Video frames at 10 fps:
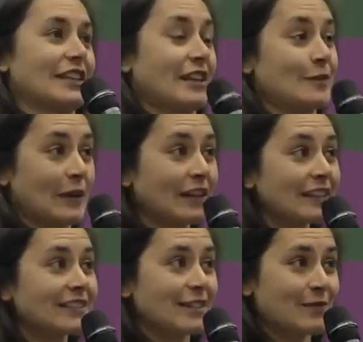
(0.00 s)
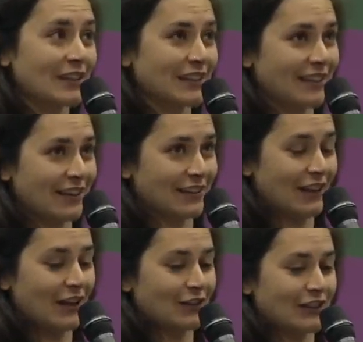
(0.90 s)
kidding. But it is something that's gotten a
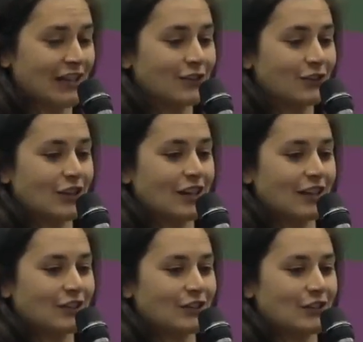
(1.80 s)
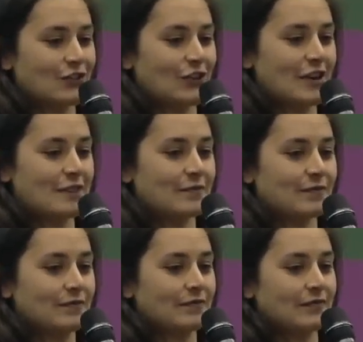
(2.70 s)
lot of attention, and so
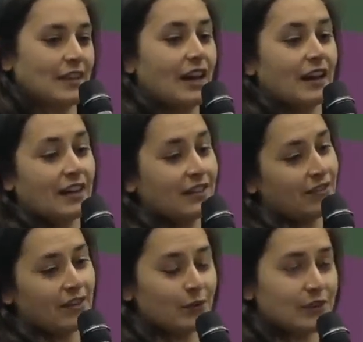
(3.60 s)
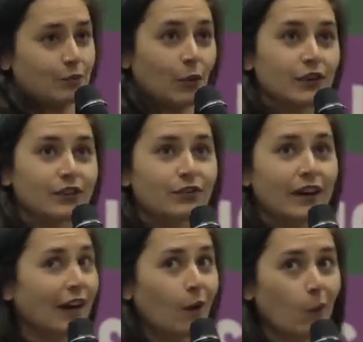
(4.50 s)
yeah, I thought it was important to
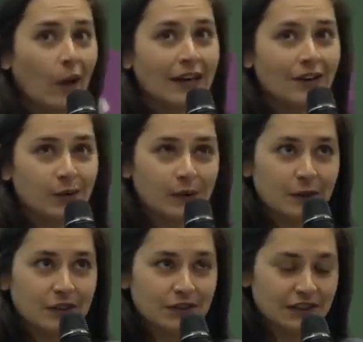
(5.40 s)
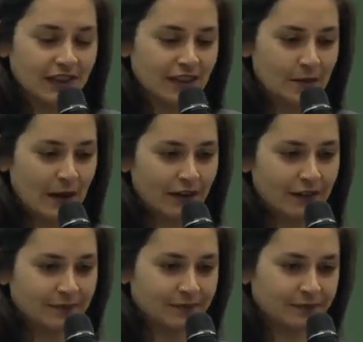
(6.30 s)
find out why everybody was so excited about
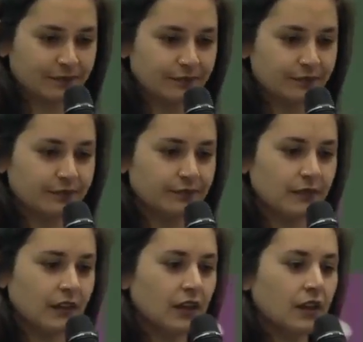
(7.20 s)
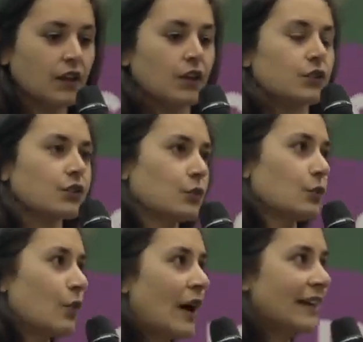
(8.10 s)
it.
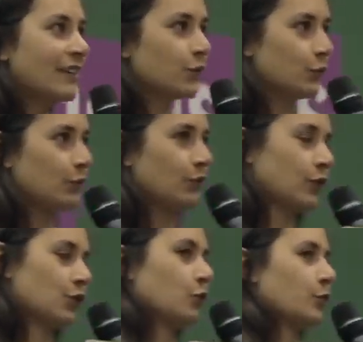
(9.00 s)
So why do functional